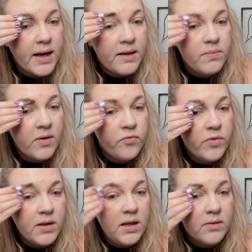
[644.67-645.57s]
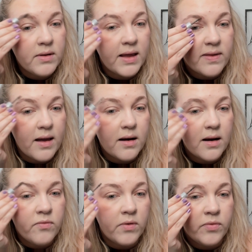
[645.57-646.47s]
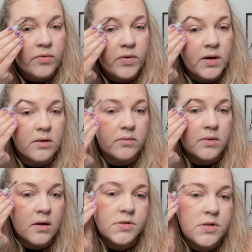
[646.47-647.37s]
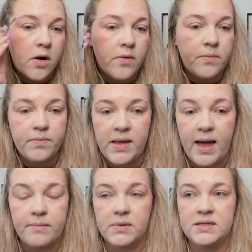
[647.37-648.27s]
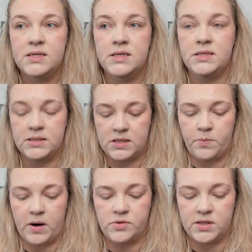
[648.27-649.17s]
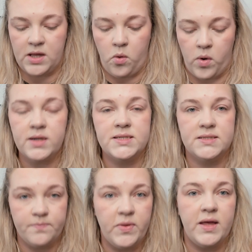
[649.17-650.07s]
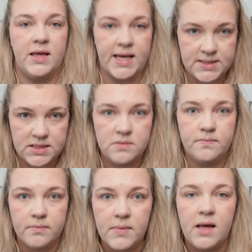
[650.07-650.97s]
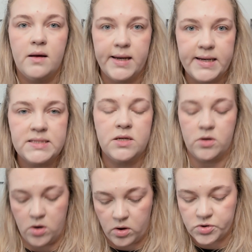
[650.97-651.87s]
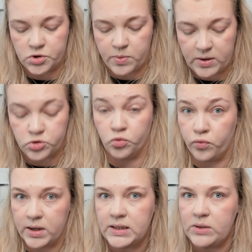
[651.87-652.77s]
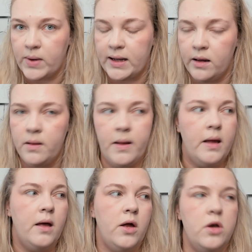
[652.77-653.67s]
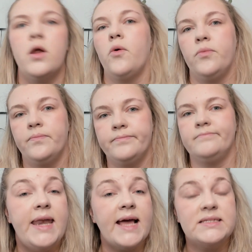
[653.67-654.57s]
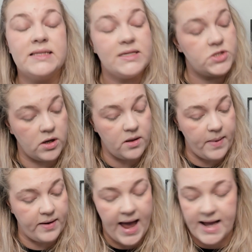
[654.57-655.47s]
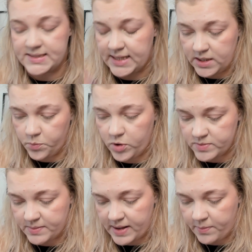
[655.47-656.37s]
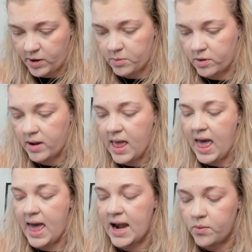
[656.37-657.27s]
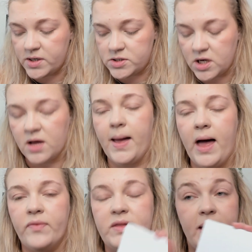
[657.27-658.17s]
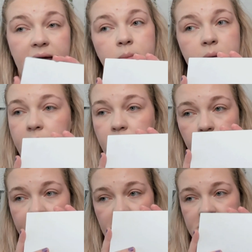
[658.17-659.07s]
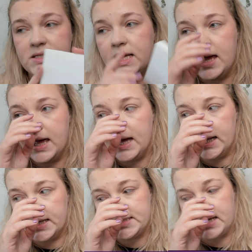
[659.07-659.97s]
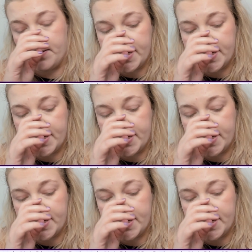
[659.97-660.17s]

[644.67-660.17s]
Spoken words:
I really don't get that. I really don't. So yeah, is it a tinted brow gel that works? Yes. Is it gonna hold your brows really well? No. Next, let's talk about eyes. I did put on some eye primer, and I want to talk about the Makeup by Mario palettes. Listen, I'm